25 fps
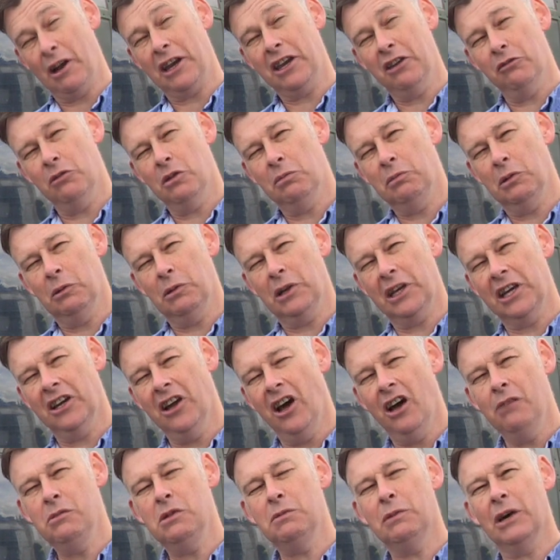Republican
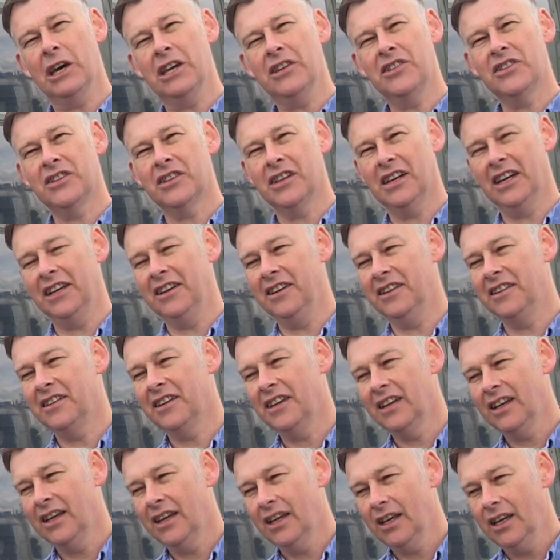Army base, and
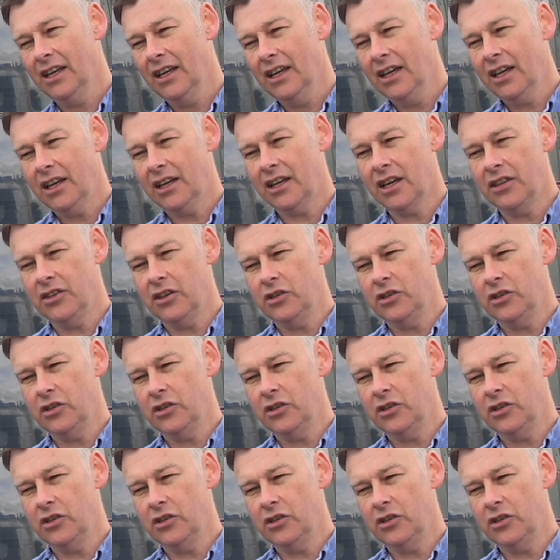it had